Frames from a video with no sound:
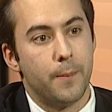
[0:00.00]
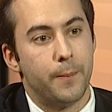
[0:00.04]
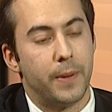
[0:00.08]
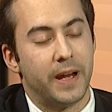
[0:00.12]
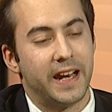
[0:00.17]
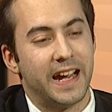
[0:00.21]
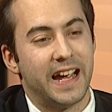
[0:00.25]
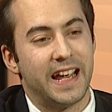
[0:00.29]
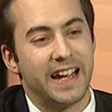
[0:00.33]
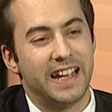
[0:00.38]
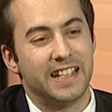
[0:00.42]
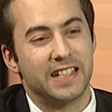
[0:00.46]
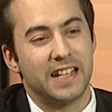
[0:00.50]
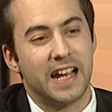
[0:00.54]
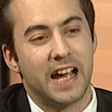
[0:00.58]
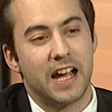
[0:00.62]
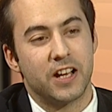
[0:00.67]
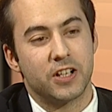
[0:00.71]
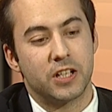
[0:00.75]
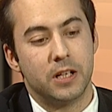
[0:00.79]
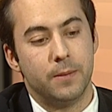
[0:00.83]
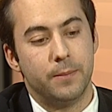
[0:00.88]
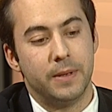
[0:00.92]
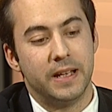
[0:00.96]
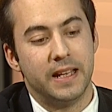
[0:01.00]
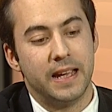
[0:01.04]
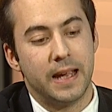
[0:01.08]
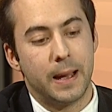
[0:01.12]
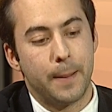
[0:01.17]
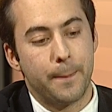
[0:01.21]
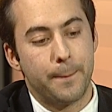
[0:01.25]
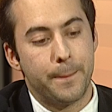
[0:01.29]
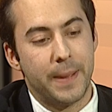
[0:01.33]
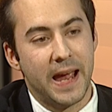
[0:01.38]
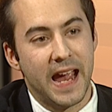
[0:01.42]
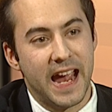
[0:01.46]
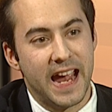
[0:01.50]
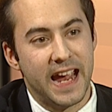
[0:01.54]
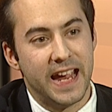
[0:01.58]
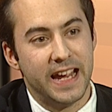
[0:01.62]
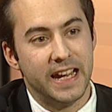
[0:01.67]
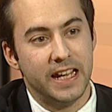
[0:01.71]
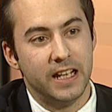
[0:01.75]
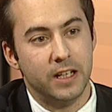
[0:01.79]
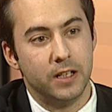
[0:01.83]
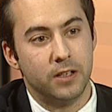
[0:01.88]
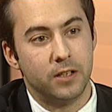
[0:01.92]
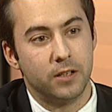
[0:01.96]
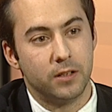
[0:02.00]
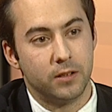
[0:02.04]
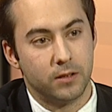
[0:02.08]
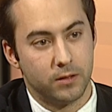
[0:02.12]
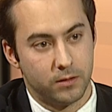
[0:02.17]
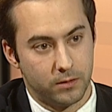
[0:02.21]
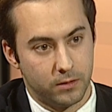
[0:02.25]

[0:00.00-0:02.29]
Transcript: but it isn't actually being paid